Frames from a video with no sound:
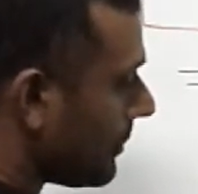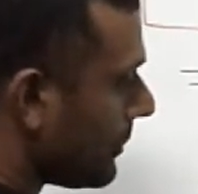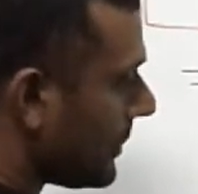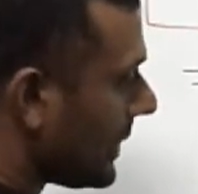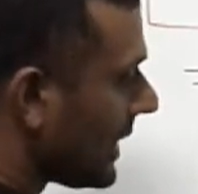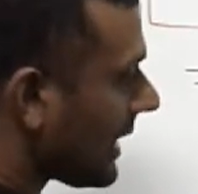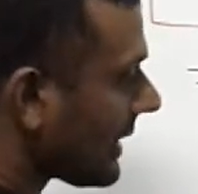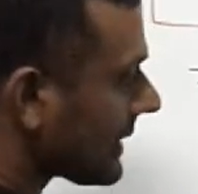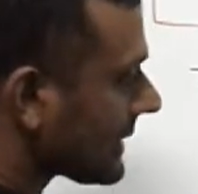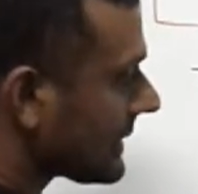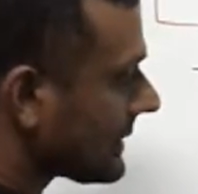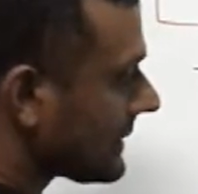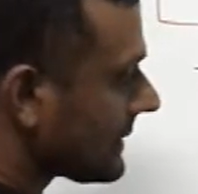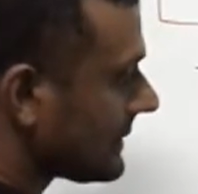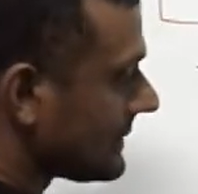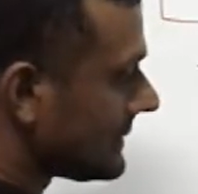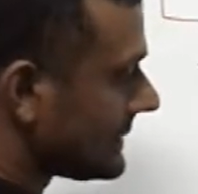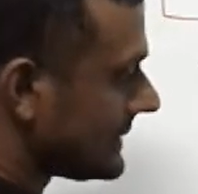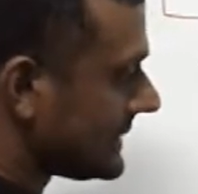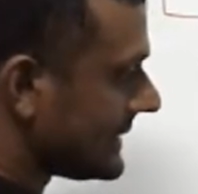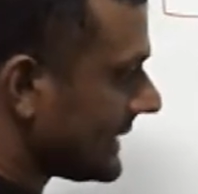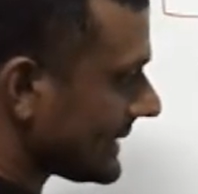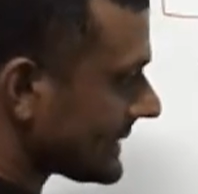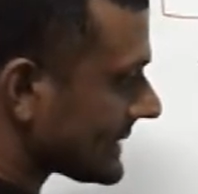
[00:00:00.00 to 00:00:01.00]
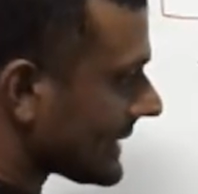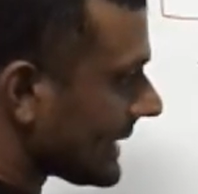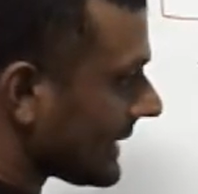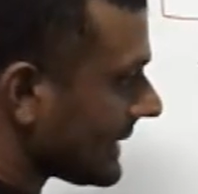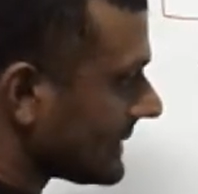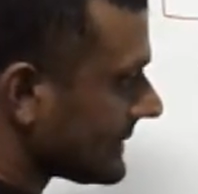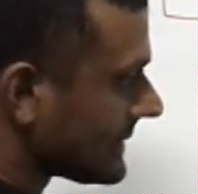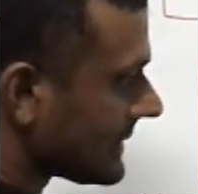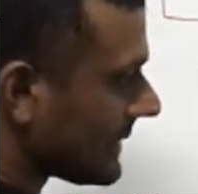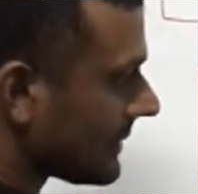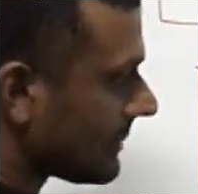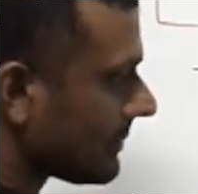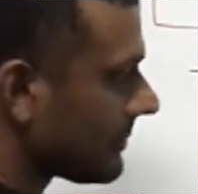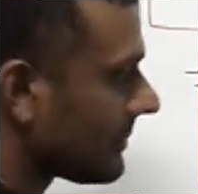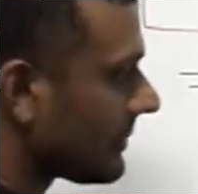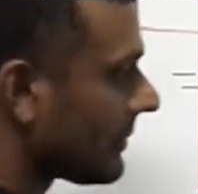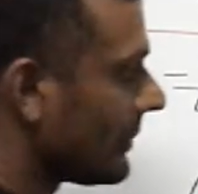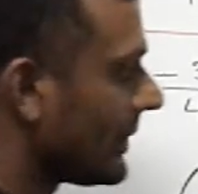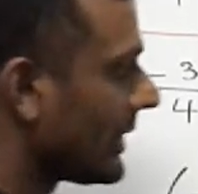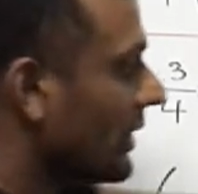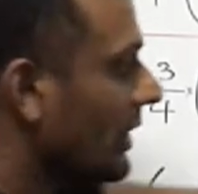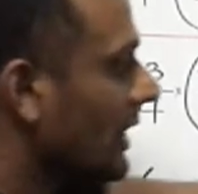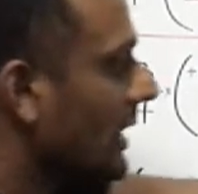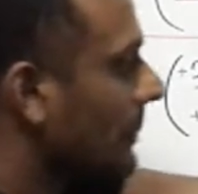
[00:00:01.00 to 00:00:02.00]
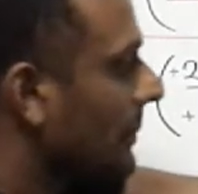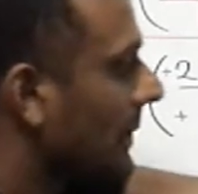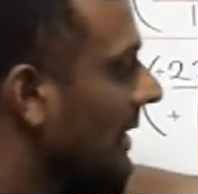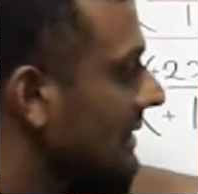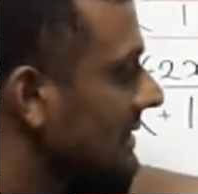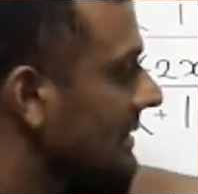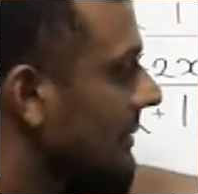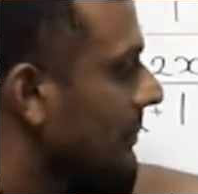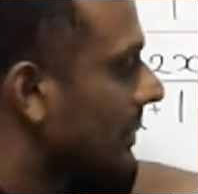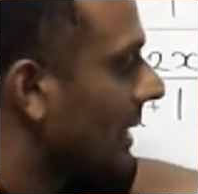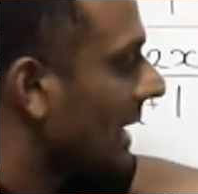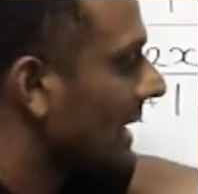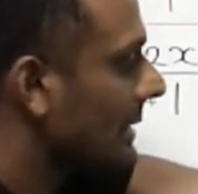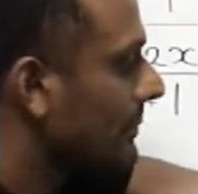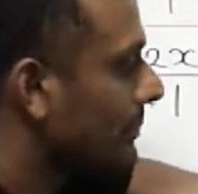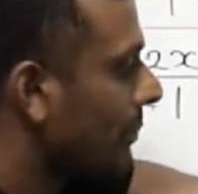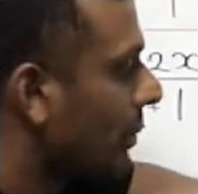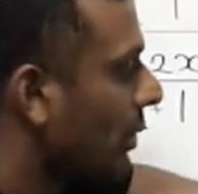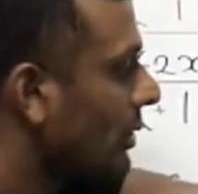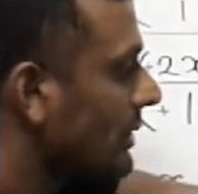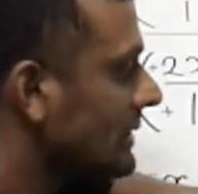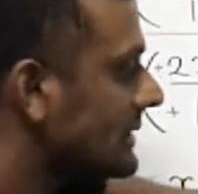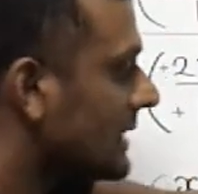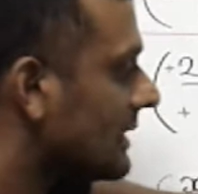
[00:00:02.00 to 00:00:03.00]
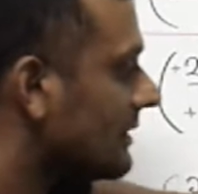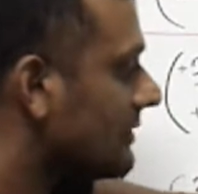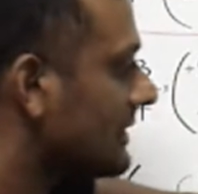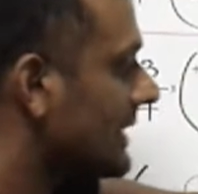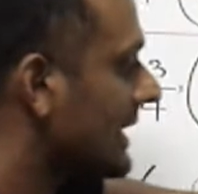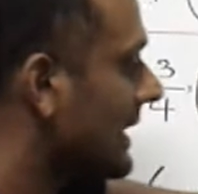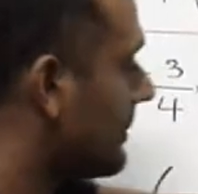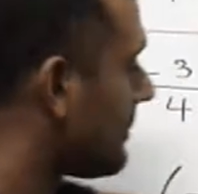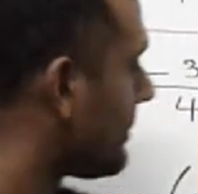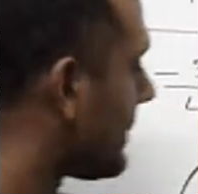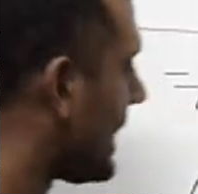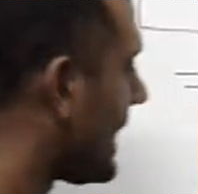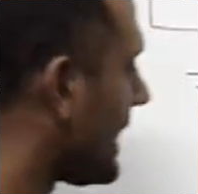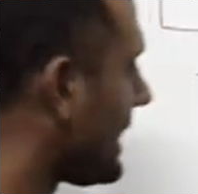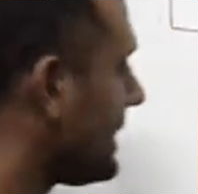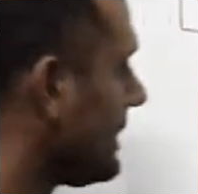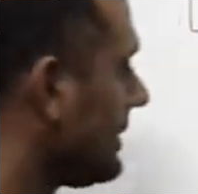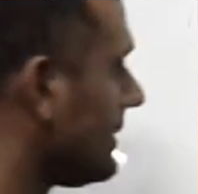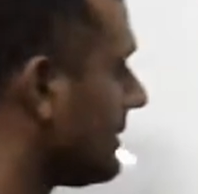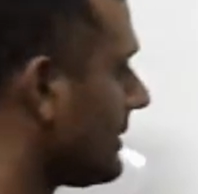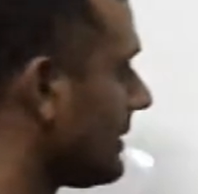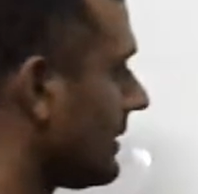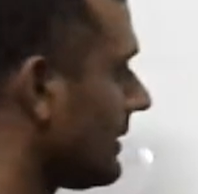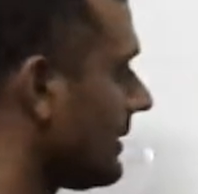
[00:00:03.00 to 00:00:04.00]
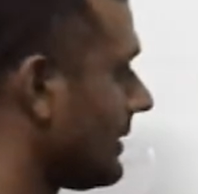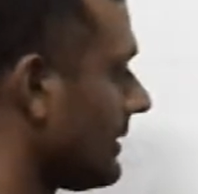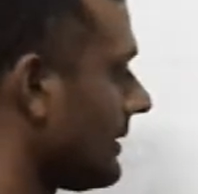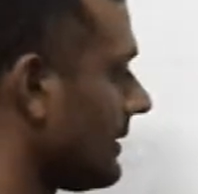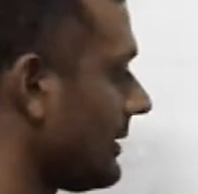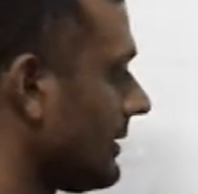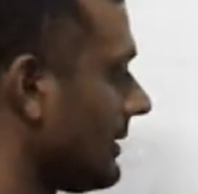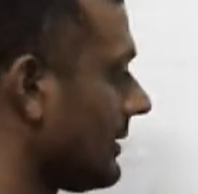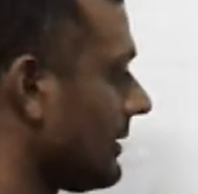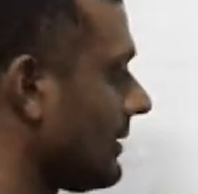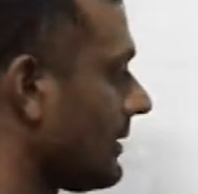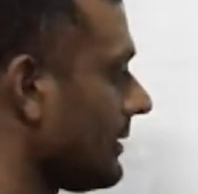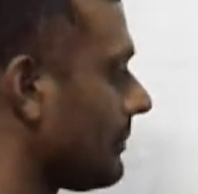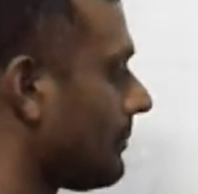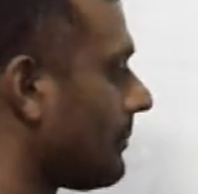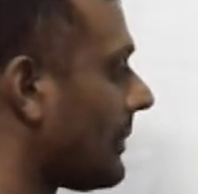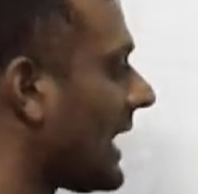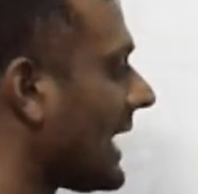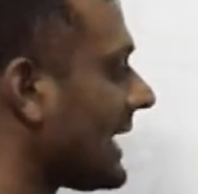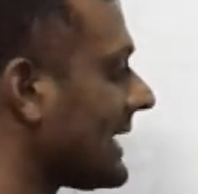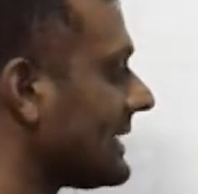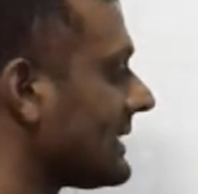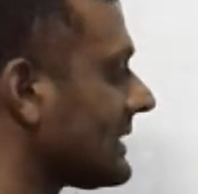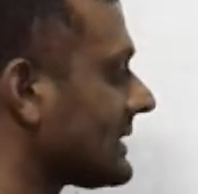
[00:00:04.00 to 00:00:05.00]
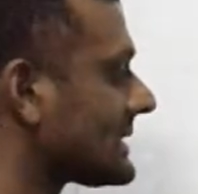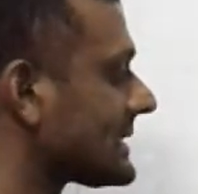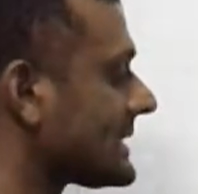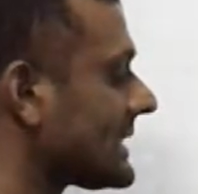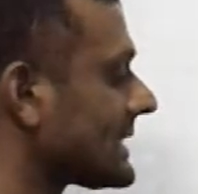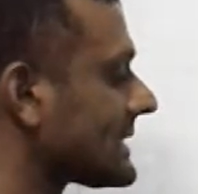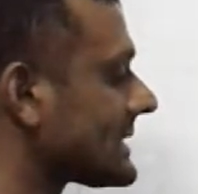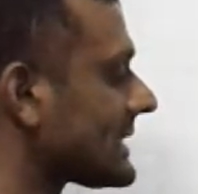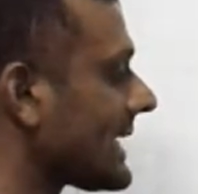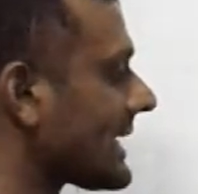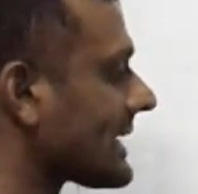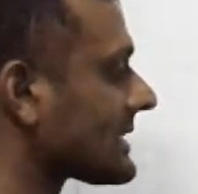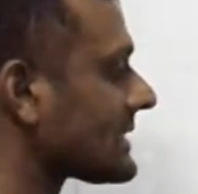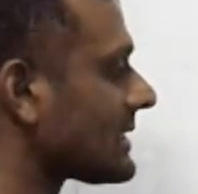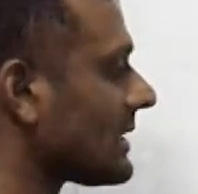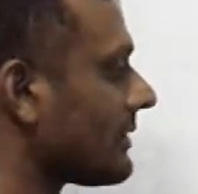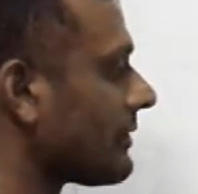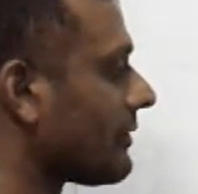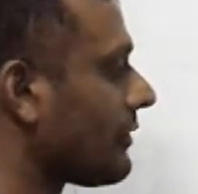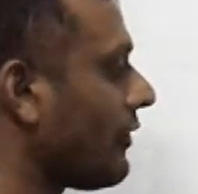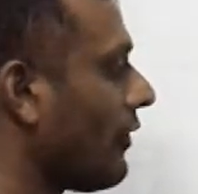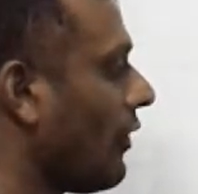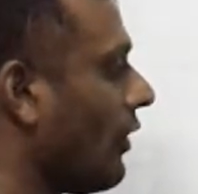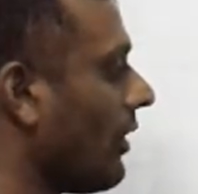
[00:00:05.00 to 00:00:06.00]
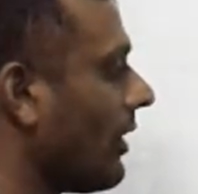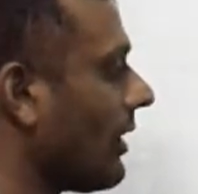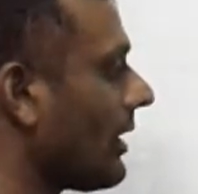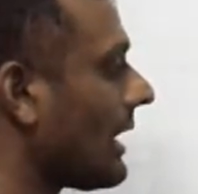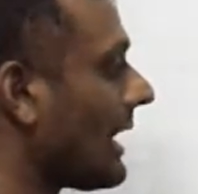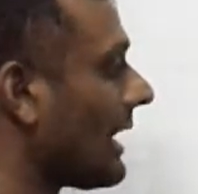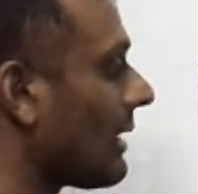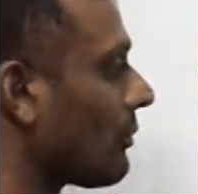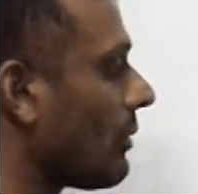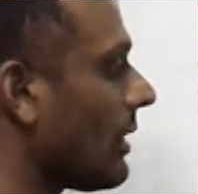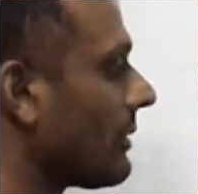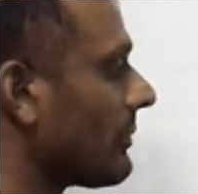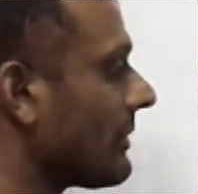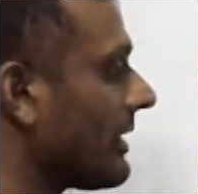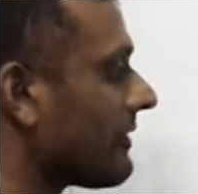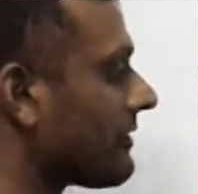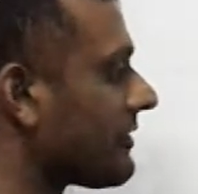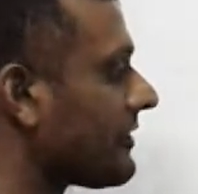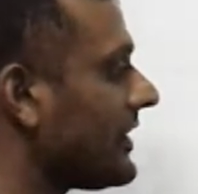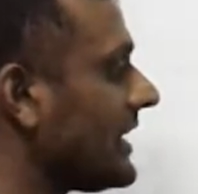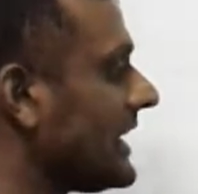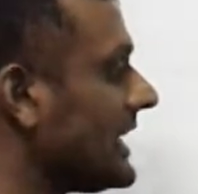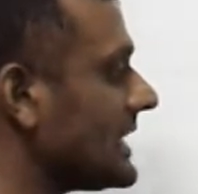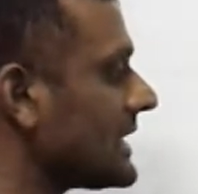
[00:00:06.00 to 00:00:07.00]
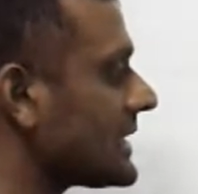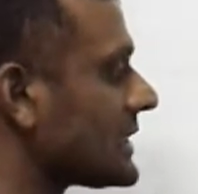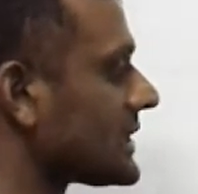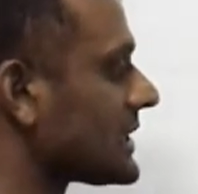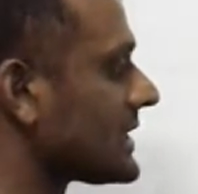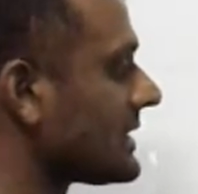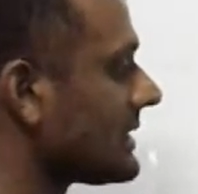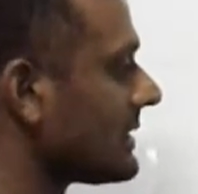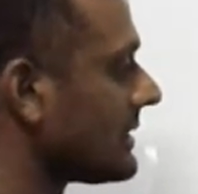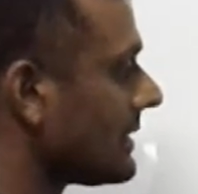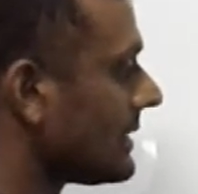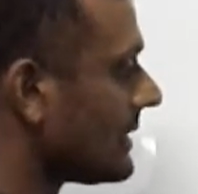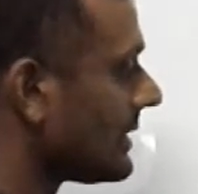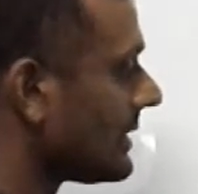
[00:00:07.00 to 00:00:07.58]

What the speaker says: block this item. We're going to multiply both of them by minus 6x on 4. And when we're finished,